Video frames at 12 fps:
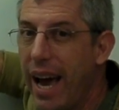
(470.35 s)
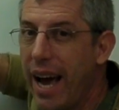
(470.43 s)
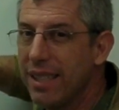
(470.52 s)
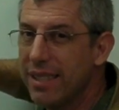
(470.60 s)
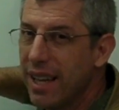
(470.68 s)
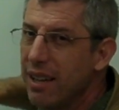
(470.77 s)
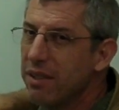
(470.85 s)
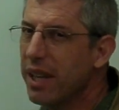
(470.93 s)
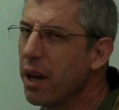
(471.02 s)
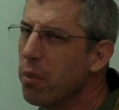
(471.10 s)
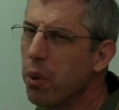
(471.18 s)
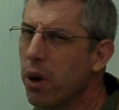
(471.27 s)
That sounds
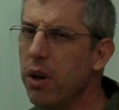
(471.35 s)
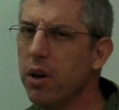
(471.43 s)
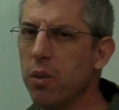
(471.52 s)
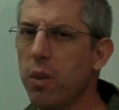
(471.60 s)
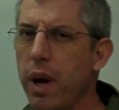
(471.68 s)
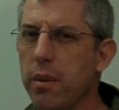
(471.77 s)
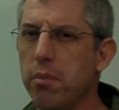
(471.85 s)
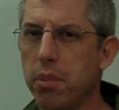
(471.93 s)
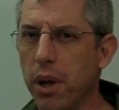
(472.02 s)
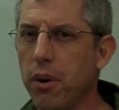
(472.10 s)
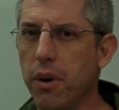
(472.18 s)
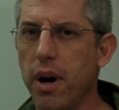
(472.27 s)
like a pretty good way to
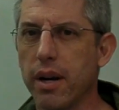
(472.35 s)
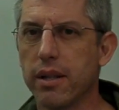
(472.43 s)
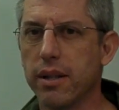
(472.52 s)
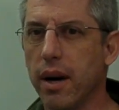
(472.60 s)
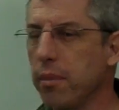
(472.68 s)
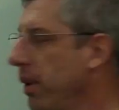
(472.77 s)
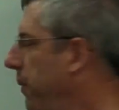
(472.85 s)
blow rockets up,